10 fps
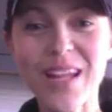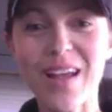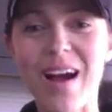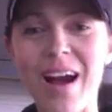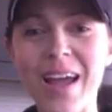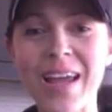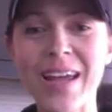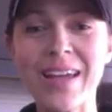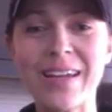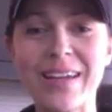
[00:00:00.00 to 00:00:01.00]

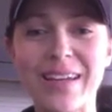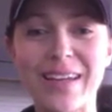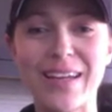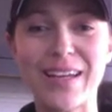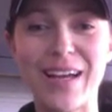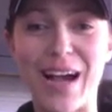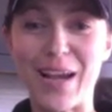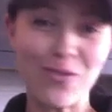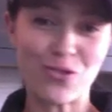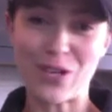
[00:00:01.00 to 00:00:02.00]
I
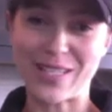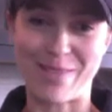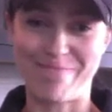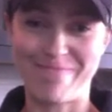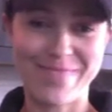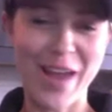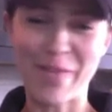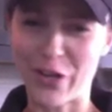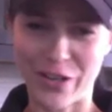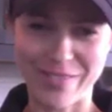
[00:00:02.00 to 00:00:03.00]
don't dress up
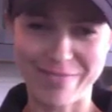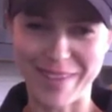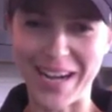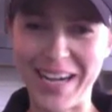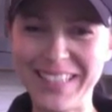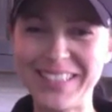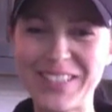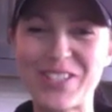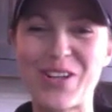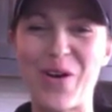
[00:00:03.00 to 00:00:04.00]
ever.
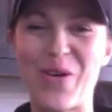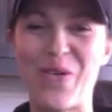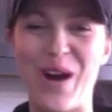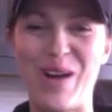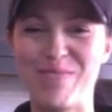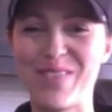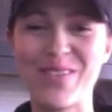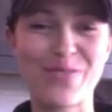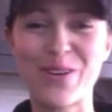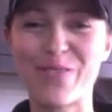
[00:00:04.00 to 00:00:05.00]
So even
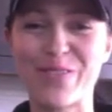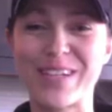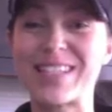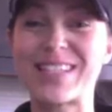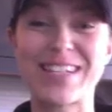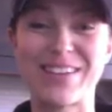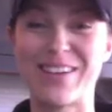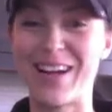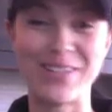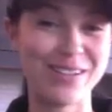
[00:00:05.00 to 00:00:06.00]
if we go for a nice dinner,
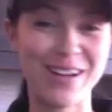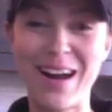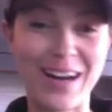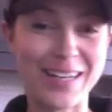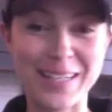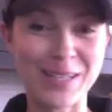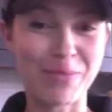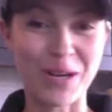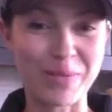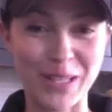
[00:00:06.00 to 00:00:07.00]
I end up
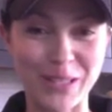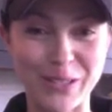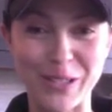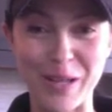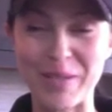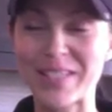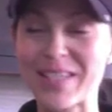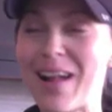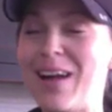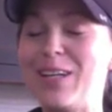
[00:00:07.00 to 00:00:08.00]
wearing my Lululemons.
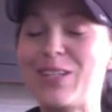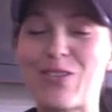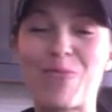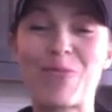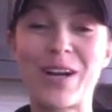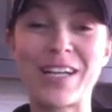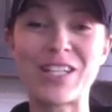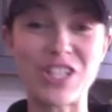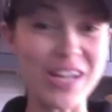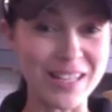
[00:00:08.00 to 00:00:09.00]
So I'm
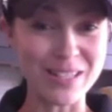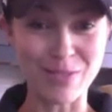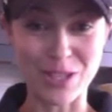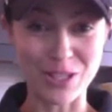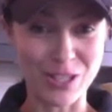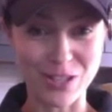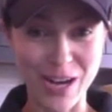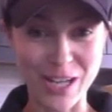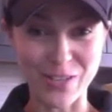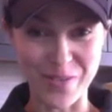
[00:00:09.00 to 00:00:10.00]
wearing jeans, which is a
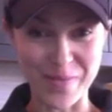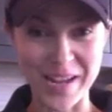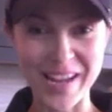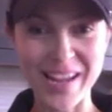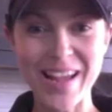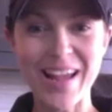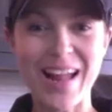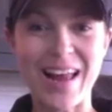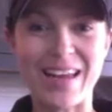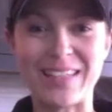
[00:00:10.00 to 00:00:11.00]
stretch for me,
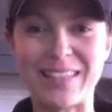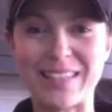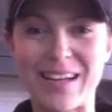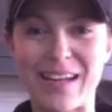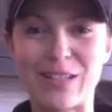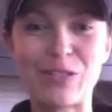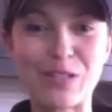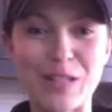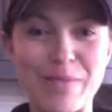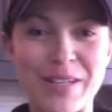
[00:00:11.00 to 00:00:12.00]
and
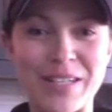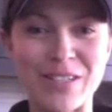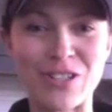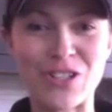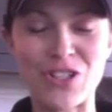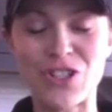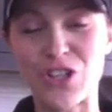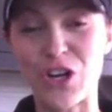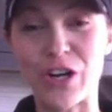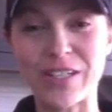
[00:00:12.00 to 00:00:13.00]
Lululemon
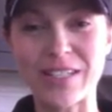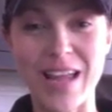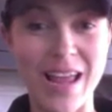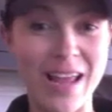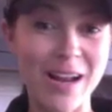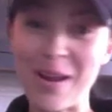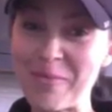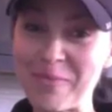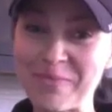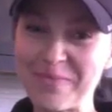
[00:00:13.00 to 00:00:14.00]
shirt, and
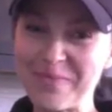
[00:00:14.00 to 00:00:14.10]
I'm